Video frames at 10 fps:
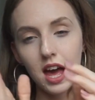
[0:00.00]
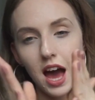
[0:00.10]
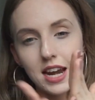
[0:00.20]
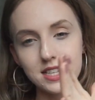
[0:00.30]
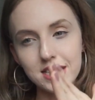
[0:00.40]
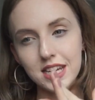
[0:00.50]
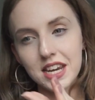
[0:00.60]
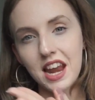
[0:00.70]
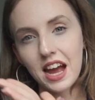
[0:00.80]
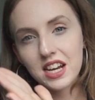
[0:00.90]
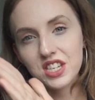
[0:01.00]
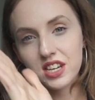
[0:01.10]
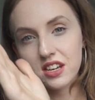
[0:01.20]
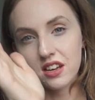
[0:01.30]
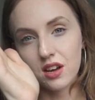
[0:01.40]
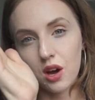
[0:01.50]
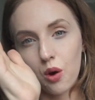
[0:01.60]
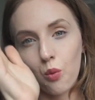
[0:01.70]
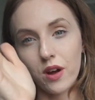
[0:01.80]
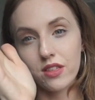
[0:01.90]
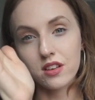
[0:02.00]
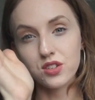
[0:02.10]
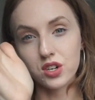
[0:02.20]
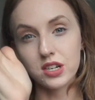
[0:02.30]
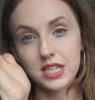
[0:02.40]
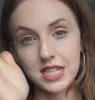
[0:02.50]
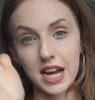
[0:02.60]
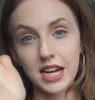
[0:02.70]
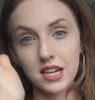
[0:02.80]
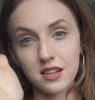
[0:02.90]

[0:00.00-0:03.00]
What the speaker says: and it's connecting with a certain sign.